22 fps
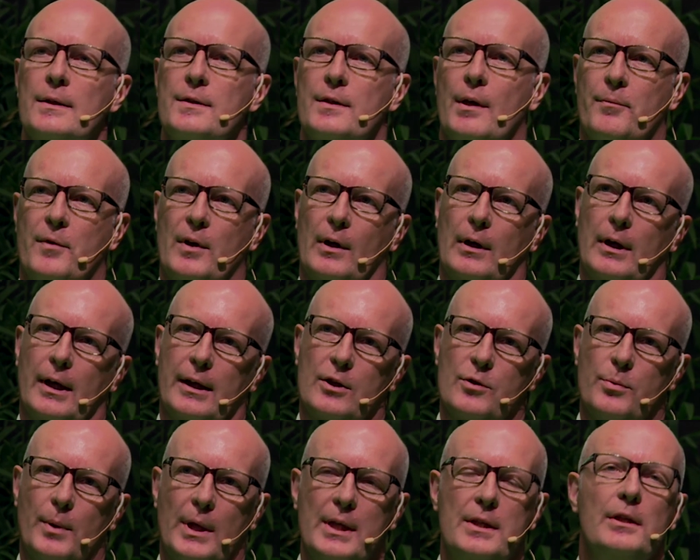Something like
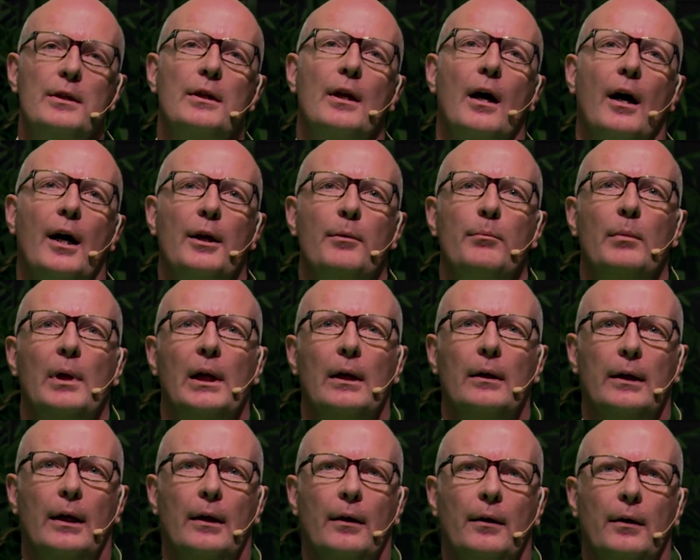29
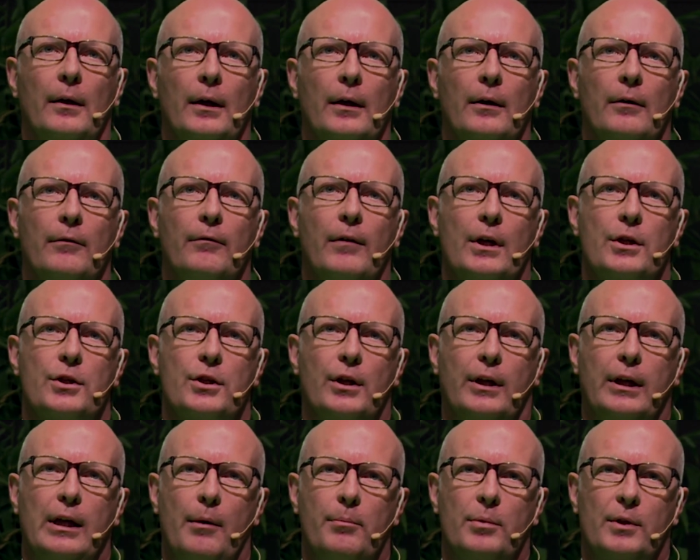million venture
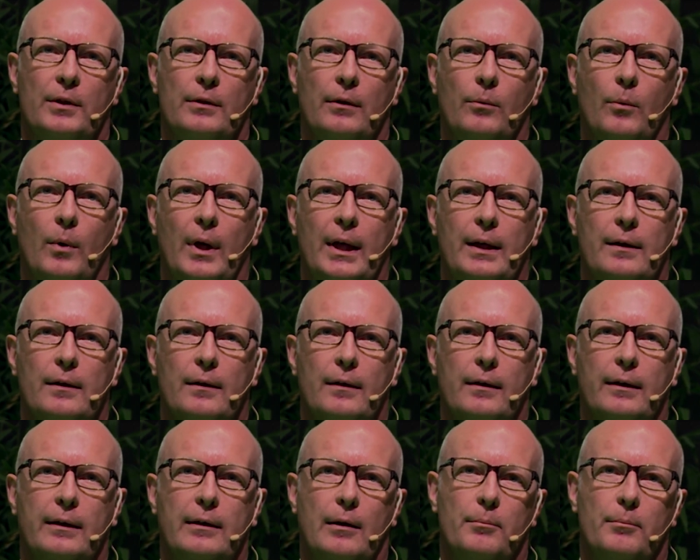capital went into